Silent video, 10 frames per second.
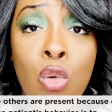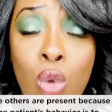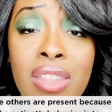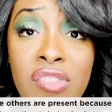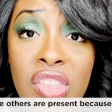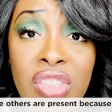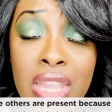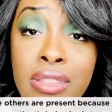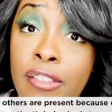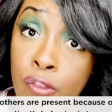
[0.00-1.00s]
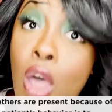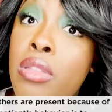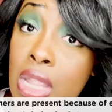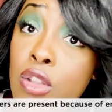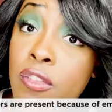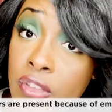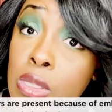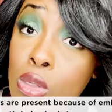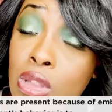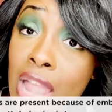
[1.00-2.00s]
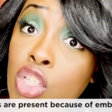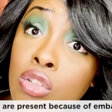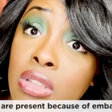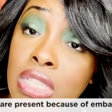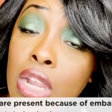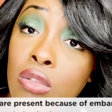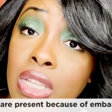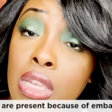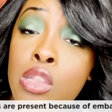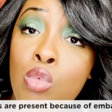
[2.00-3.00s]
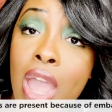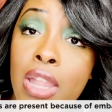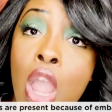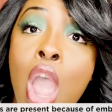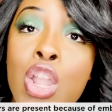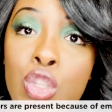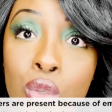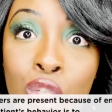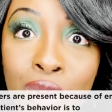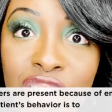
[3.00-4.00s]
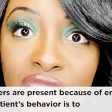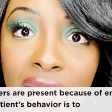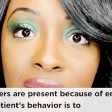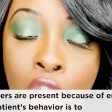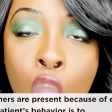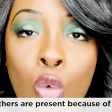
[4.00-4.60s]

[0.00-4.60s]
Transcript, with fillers: And one of the things that falls under physiological integrity is what? Nutrition.